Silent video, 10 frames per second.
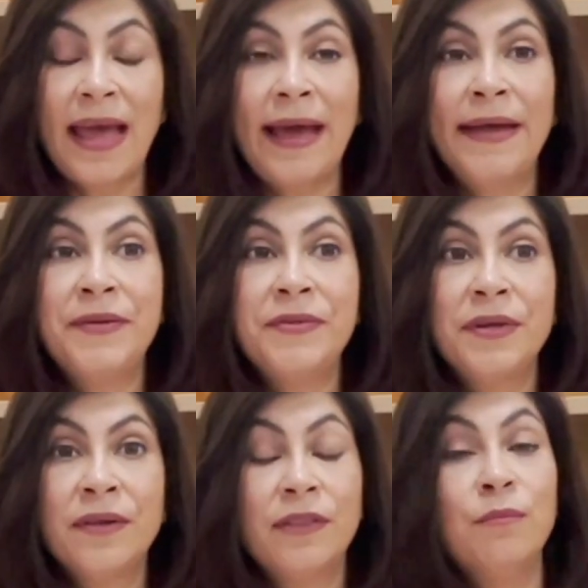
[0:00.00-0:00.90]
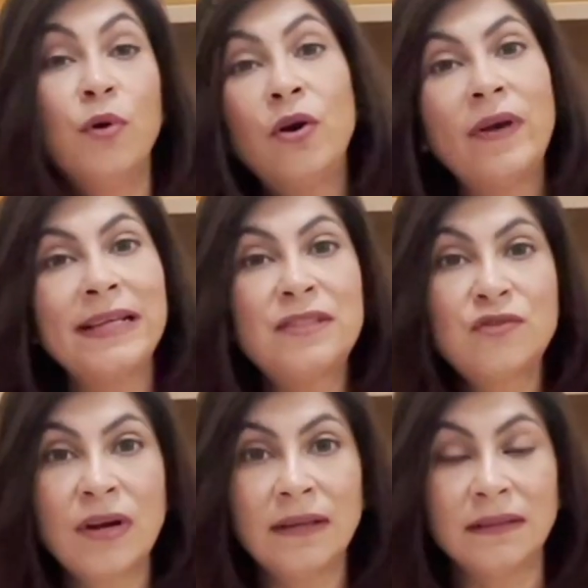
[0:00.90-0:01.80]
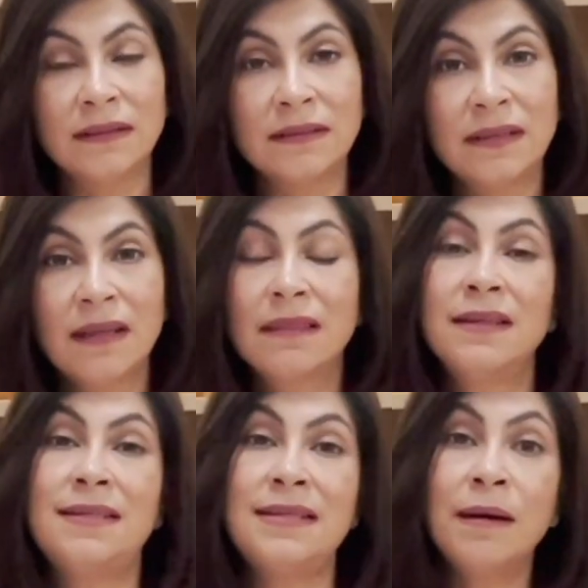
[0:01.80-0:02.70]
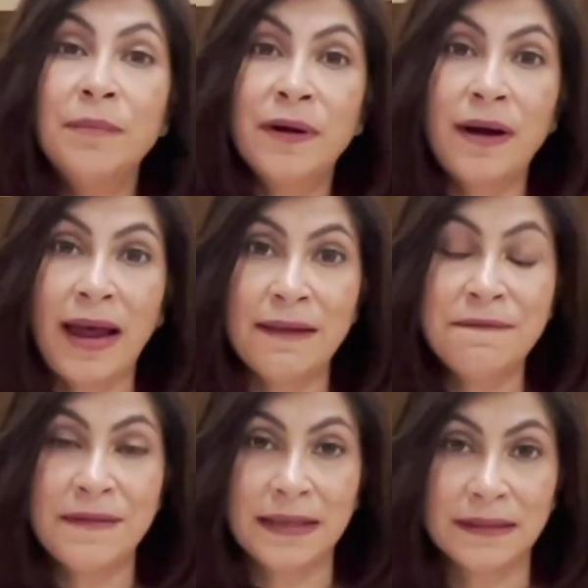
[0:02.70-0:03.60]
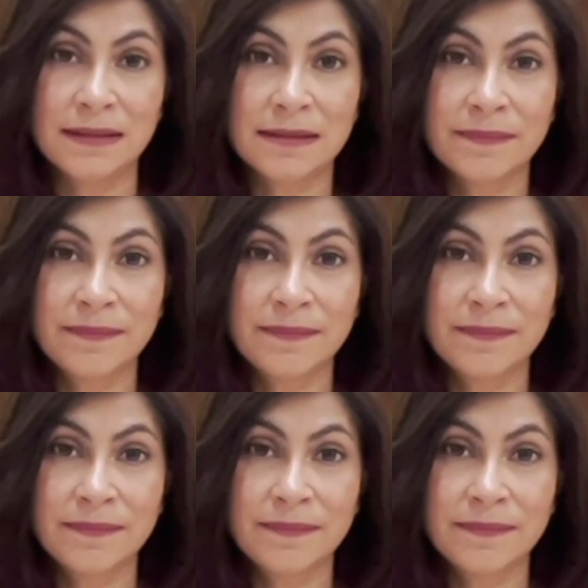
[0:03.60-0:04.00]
And the more I struggled, the dumber I felt.